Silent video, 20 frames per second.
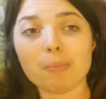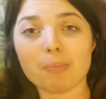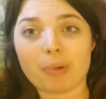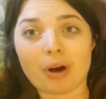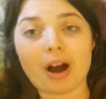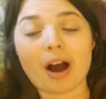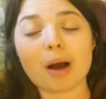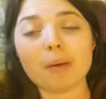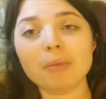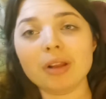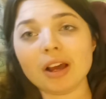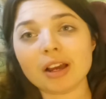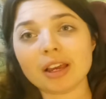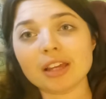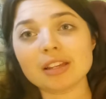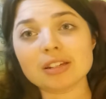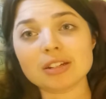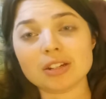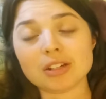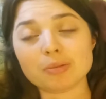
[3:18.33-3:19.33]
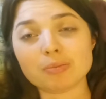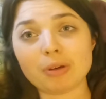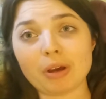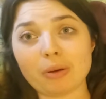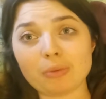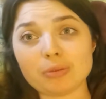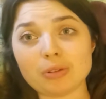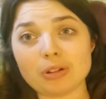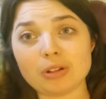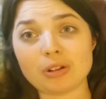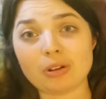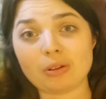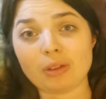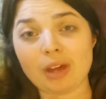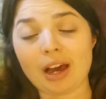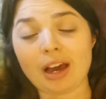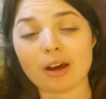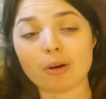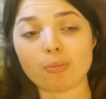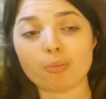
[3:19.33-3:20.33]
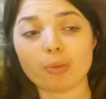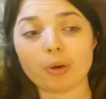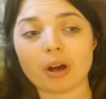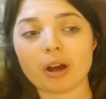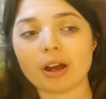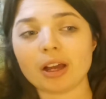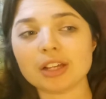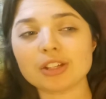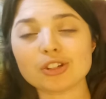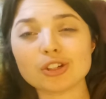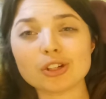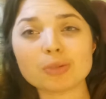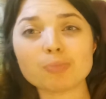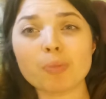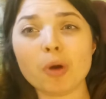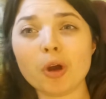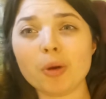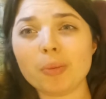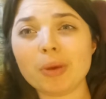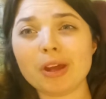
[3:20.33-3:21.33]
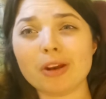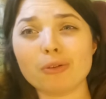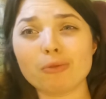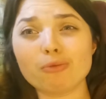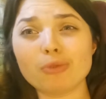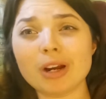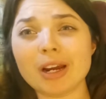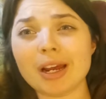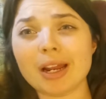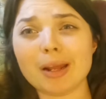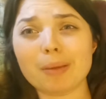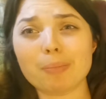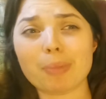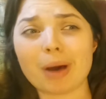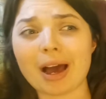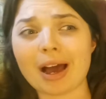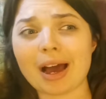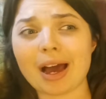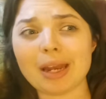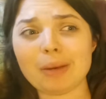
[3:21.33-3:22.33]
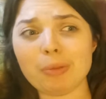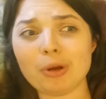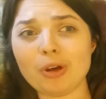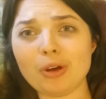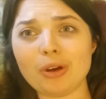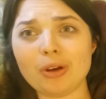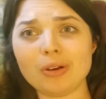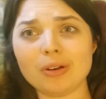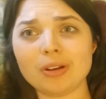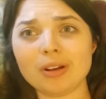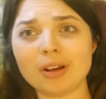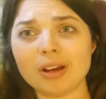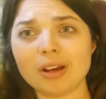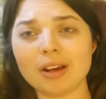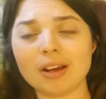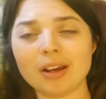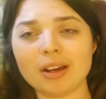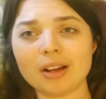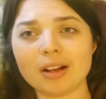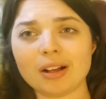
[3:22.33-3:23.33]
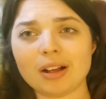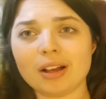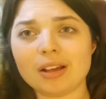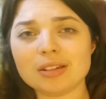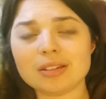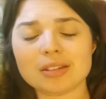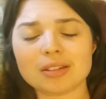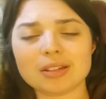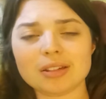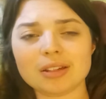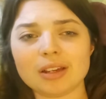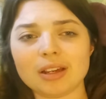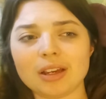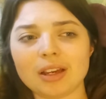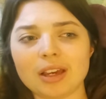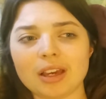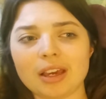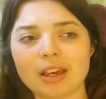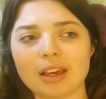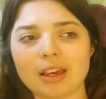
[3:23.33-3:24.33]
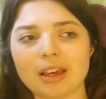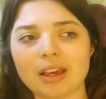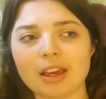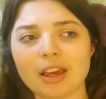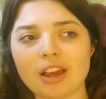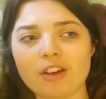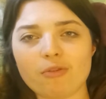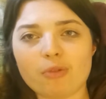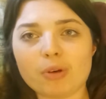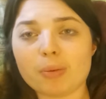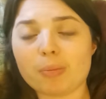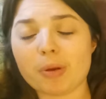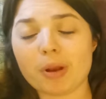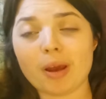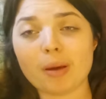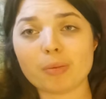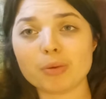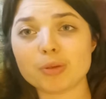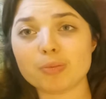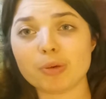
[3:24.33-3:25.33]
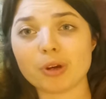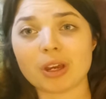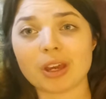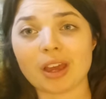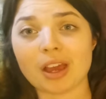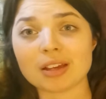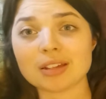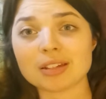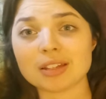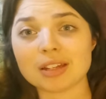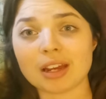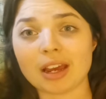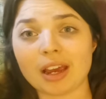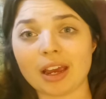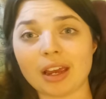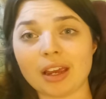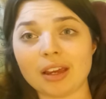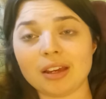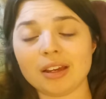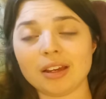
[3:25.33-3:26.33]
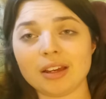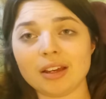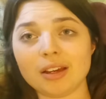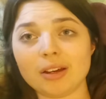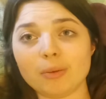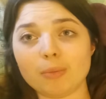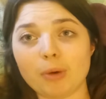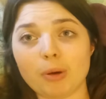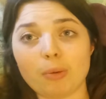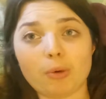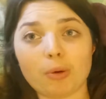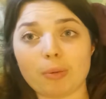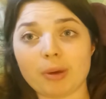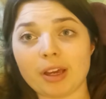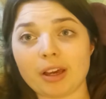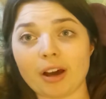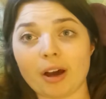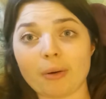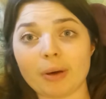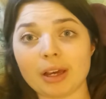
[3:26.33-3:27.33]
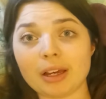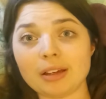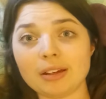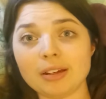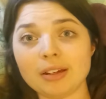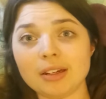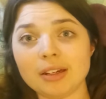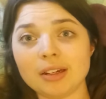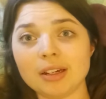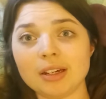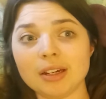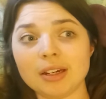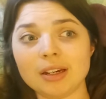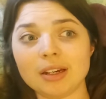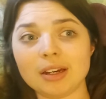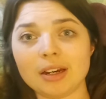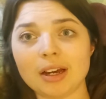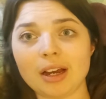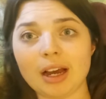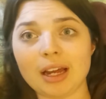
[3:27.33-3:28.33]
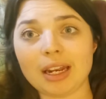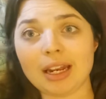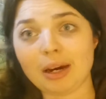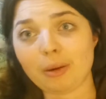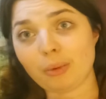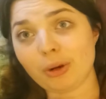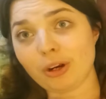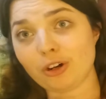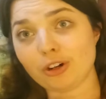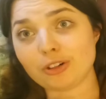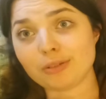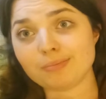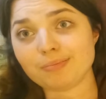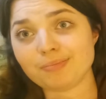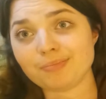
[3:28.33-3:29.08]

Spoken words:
But I'm lucky to just be able to do that. But it's just put me in a really bad mood, because if we'd been able to book it yesterday, we would have been going, and now we're not.